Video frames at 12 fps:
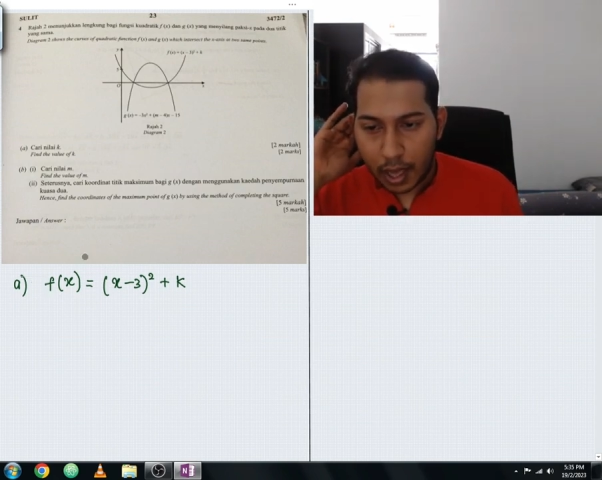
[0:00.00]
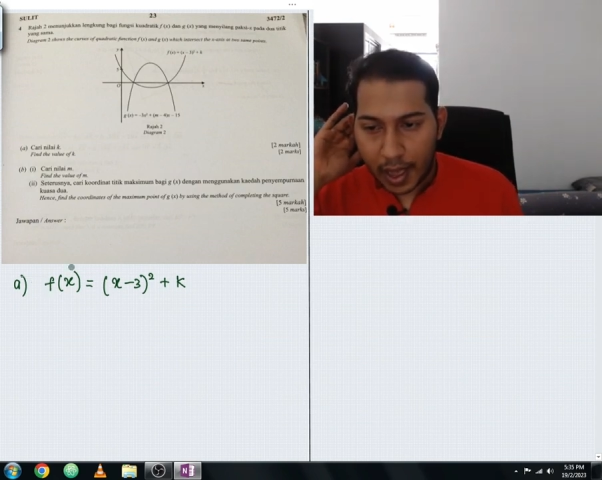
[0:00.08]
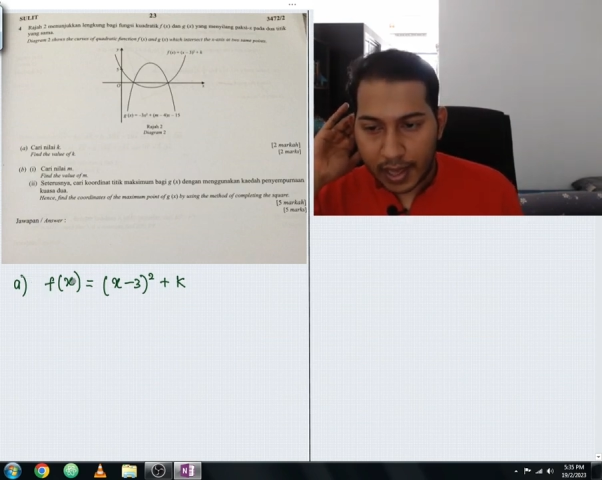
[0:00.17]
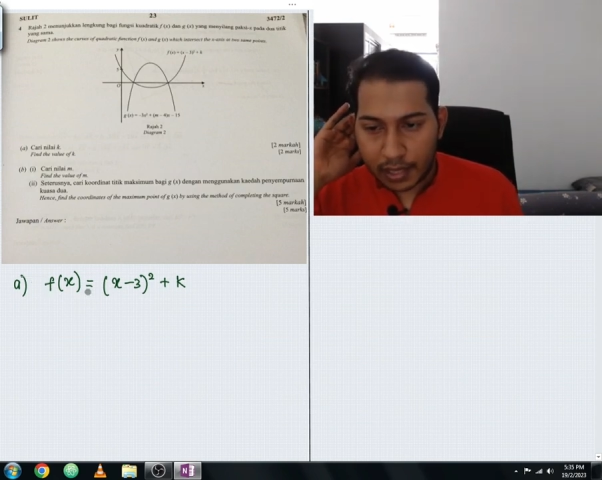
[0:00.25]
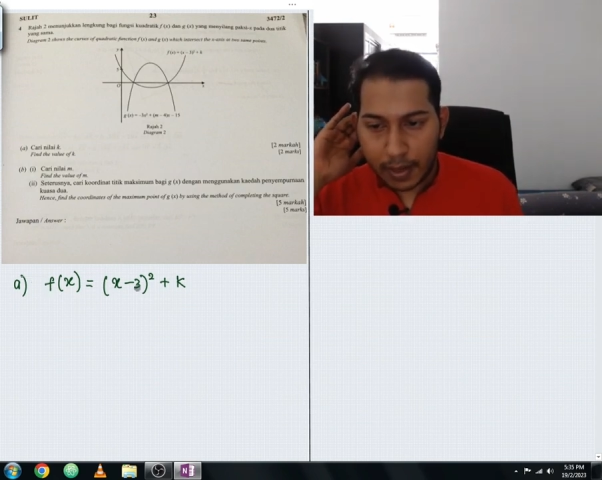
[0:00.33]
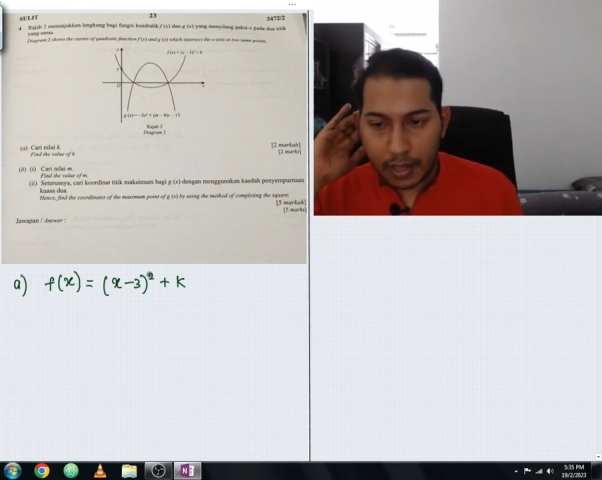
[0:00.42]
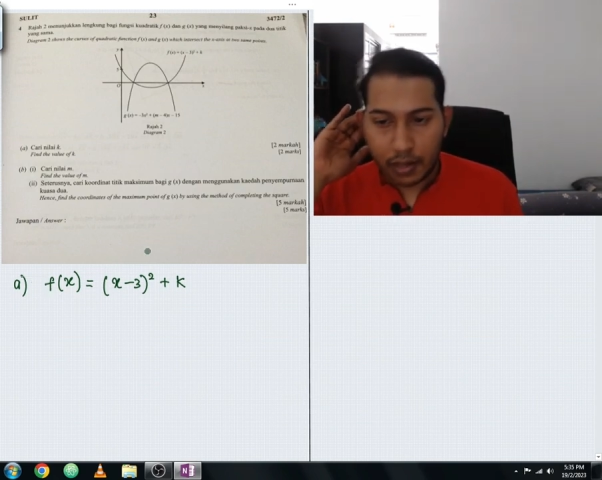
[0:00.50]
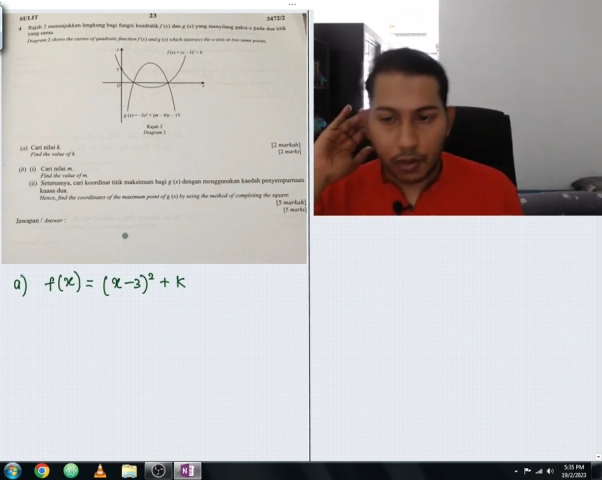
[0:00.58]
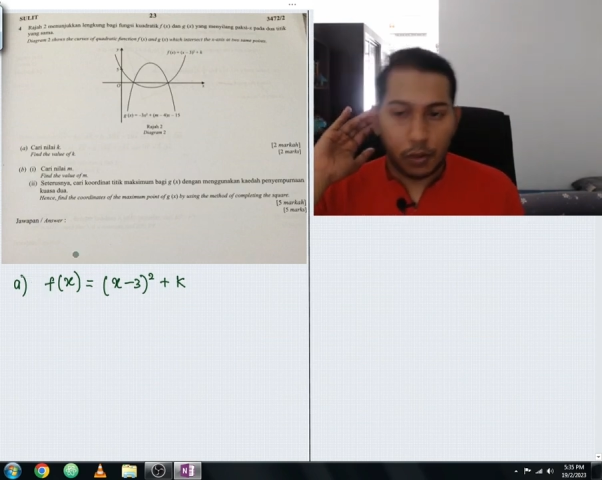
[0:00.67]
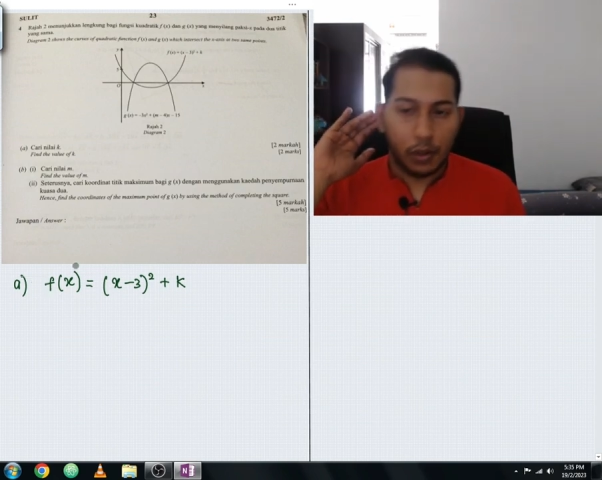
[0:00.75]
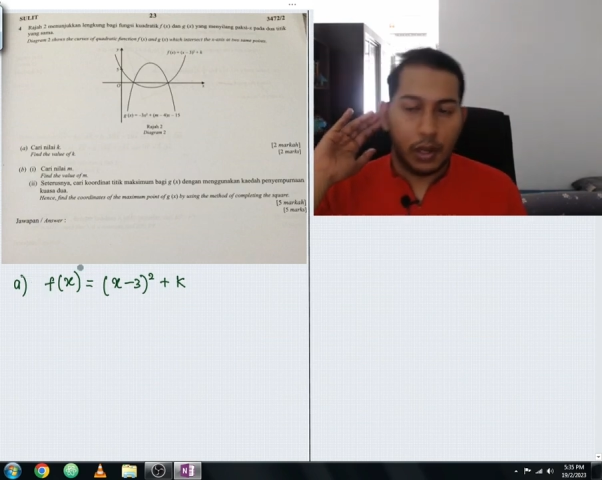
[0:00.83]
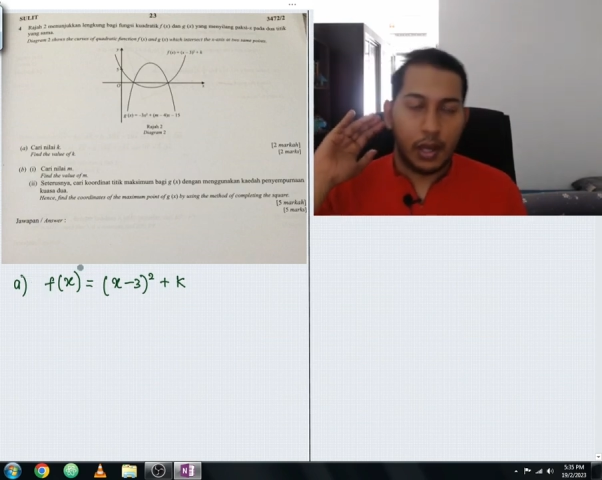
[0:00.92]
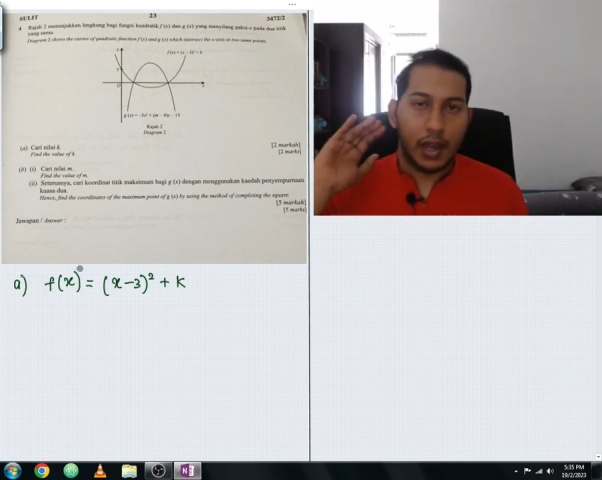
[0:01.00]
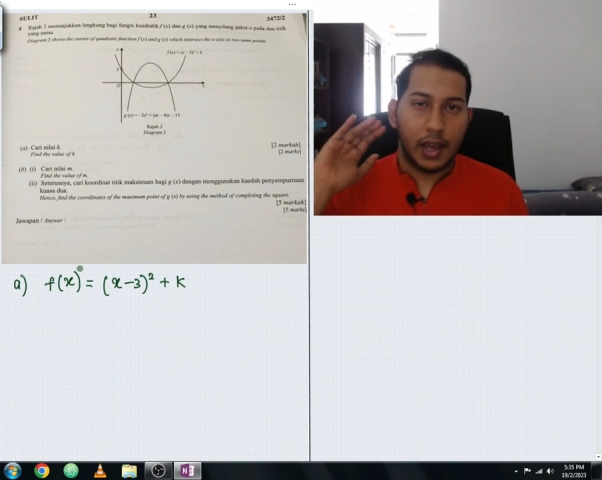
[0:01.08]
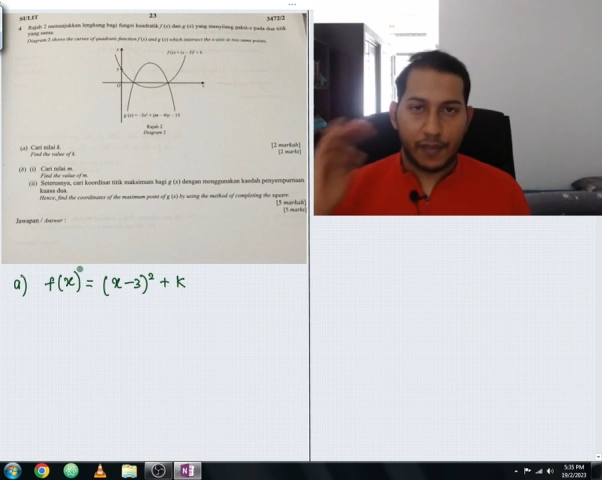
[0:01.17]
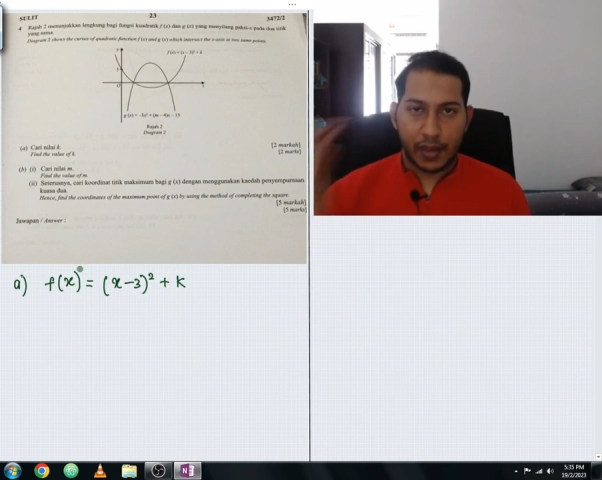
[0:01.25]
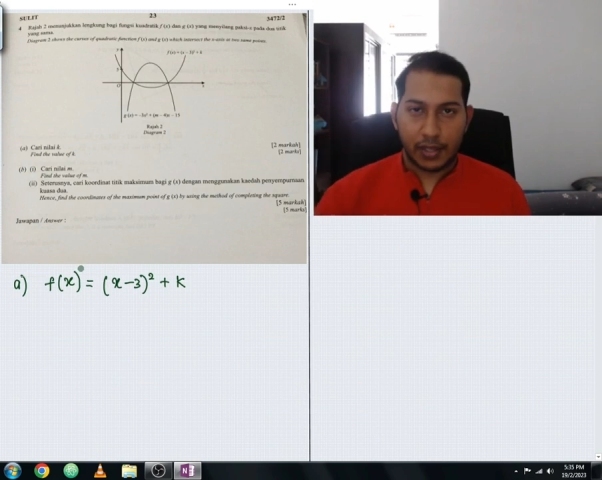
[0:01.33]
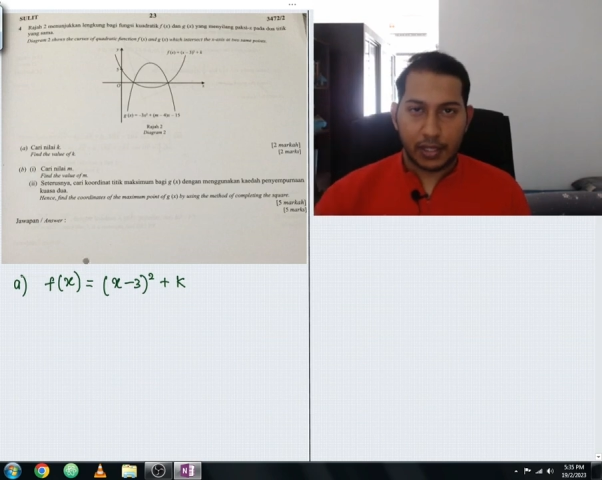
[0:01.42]
expand the whole
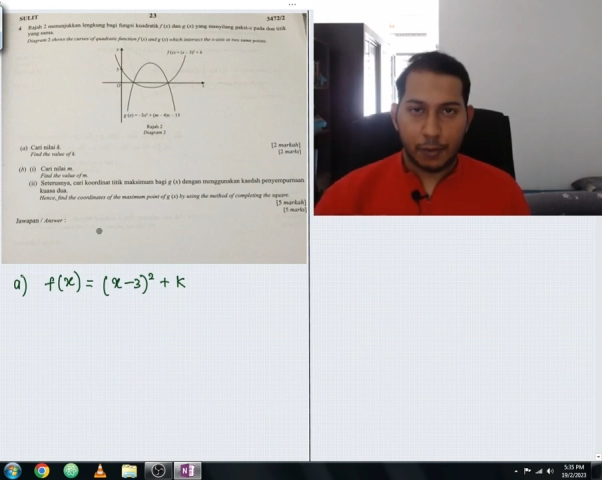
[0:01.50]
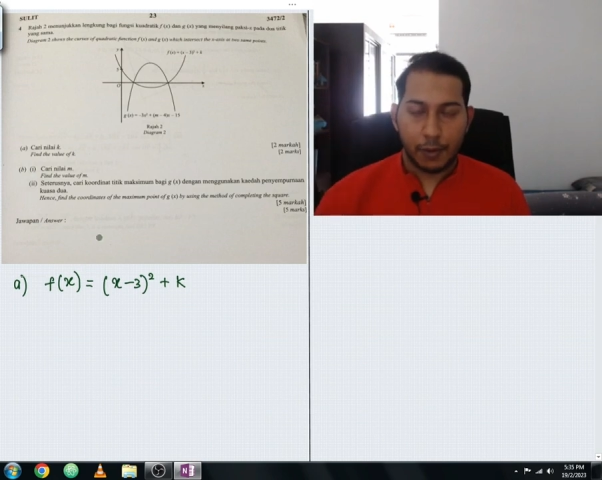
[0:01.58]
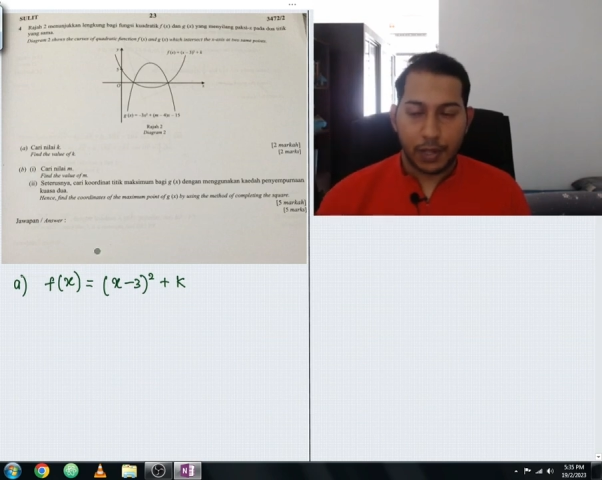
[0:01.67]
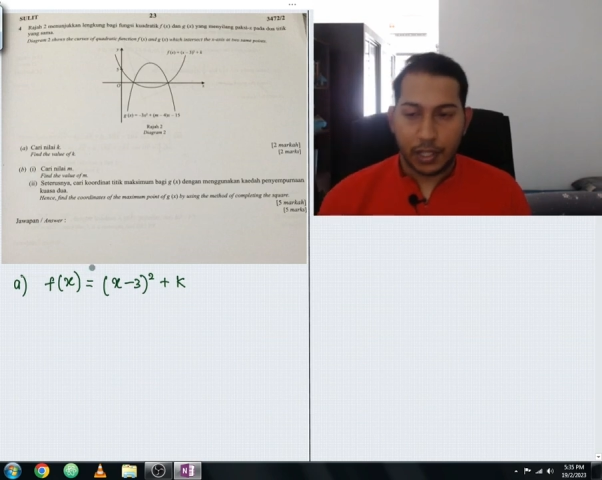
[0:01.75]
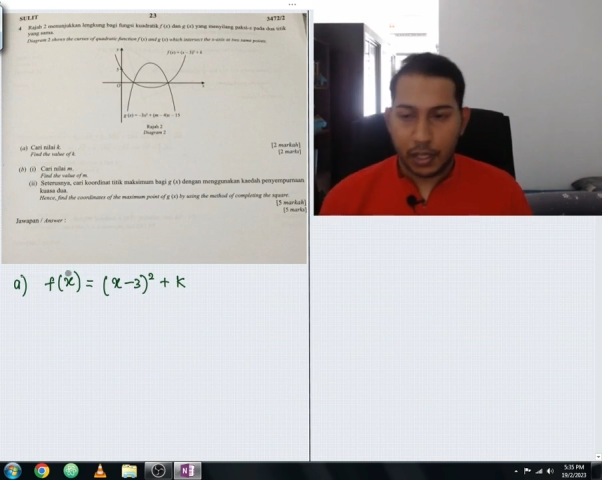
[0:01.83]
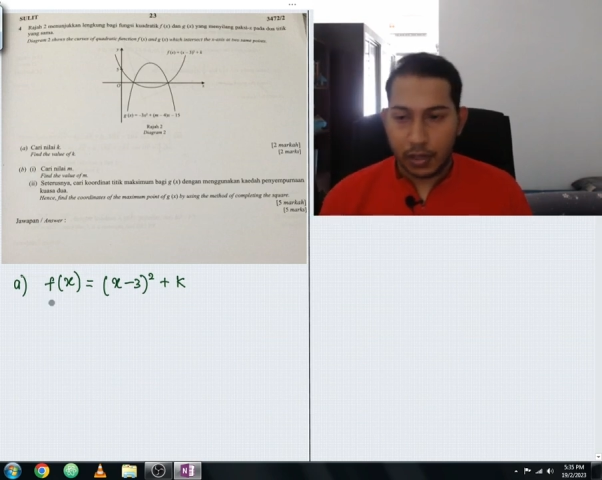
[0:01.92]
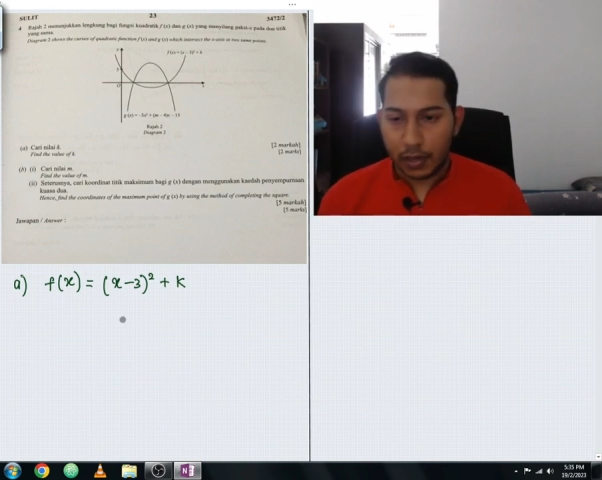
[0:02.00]
fx equation.